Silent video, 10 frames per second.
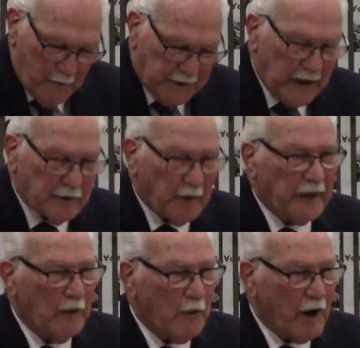but that's what
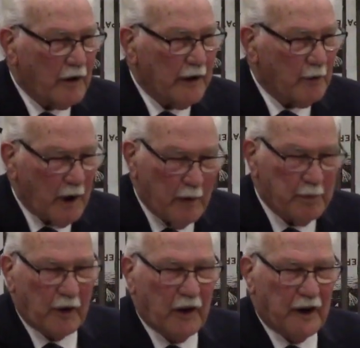they were. They were
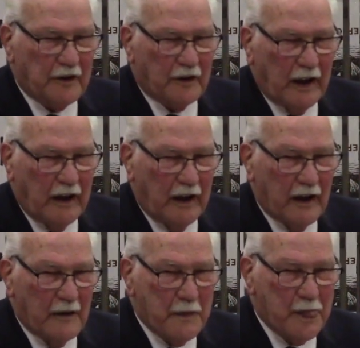hypocrites. They,
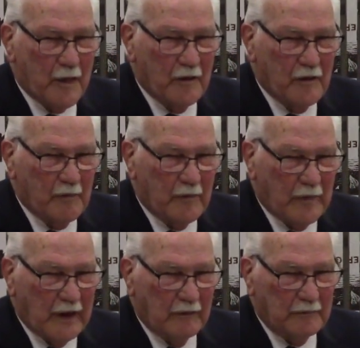uh,
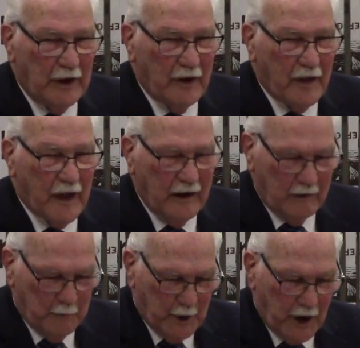they, you know, they
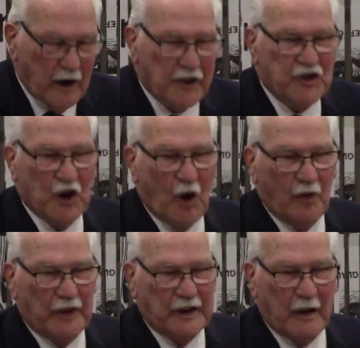put on a show
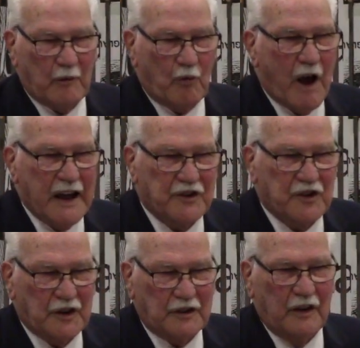that they're
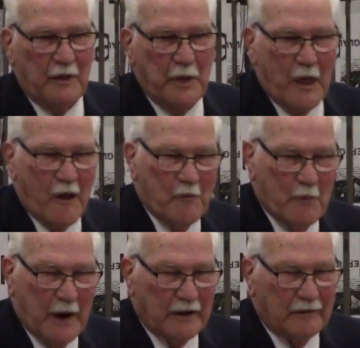righteous,
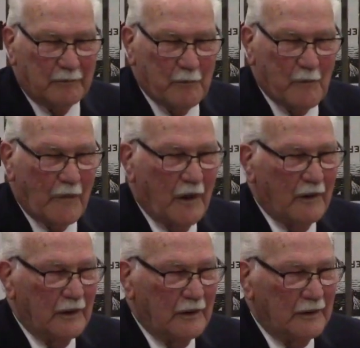but
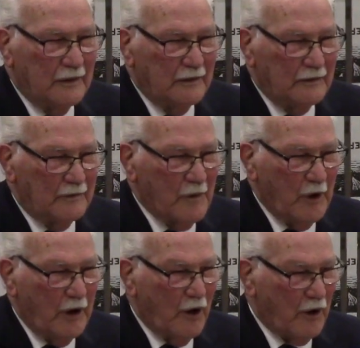
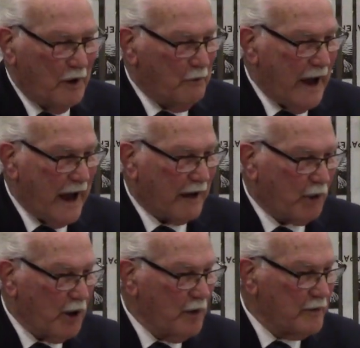you know, in back
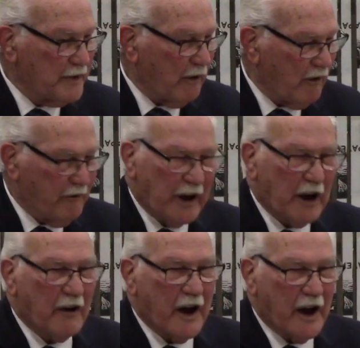rooms, they were
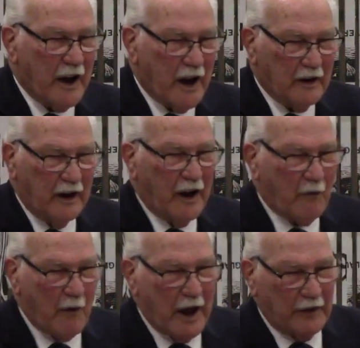figuring out how to get
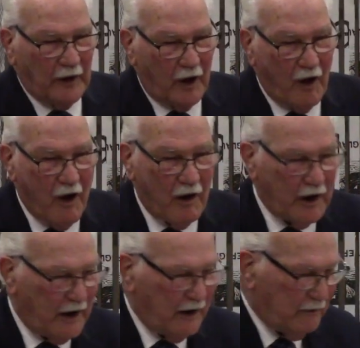around the law
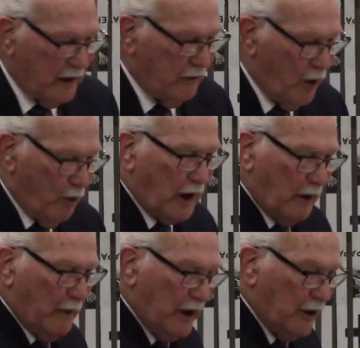and then, what
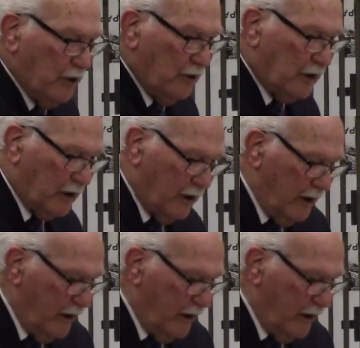could we do to